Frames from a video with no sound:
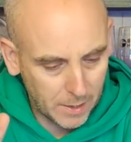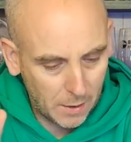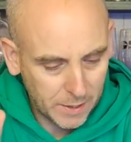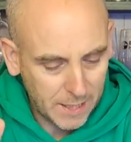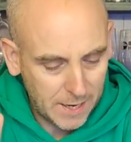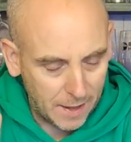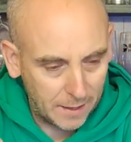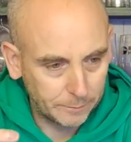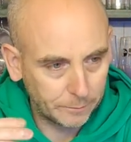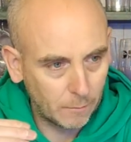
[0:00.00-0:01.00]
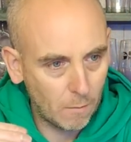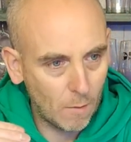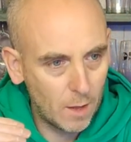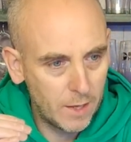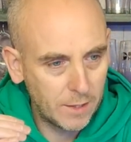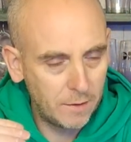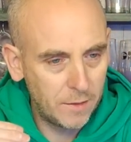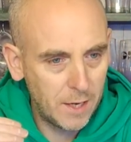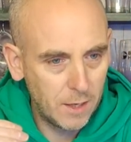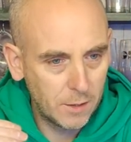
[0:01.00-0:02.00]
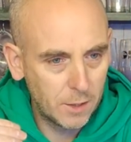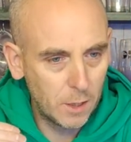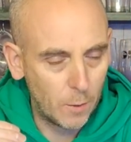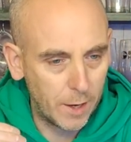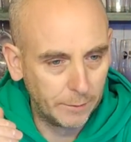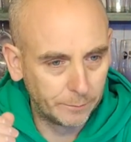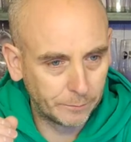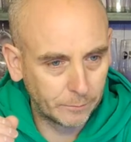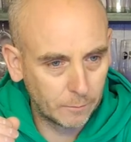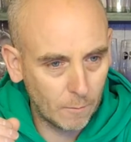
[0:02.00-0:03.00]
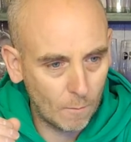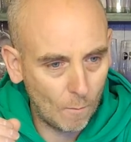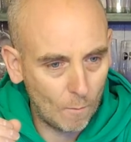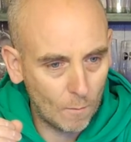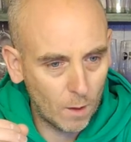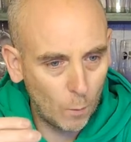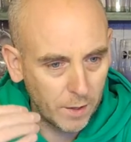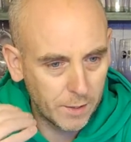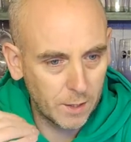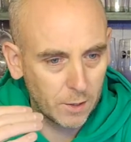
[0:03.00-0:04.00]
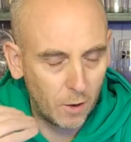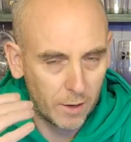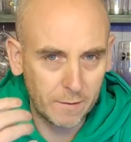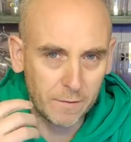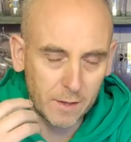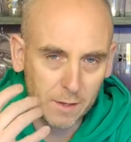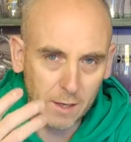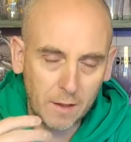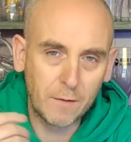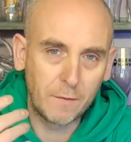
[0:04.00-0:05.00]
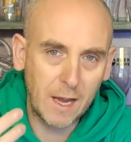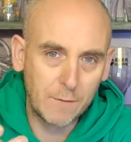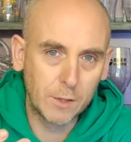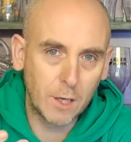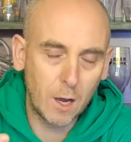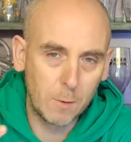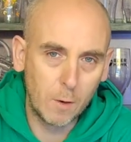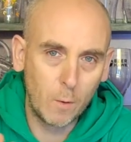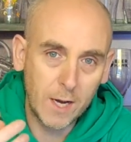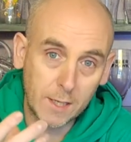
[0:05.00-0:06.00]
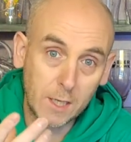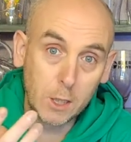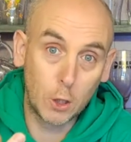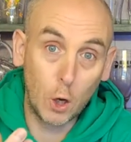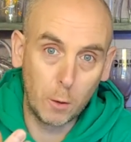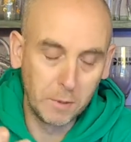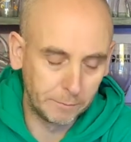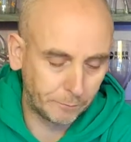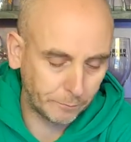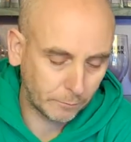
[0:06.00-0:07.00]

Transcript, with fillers: Now, I say that there's a thinness to it once it's gone. It, you know, the flavours go, but when it's in your gob,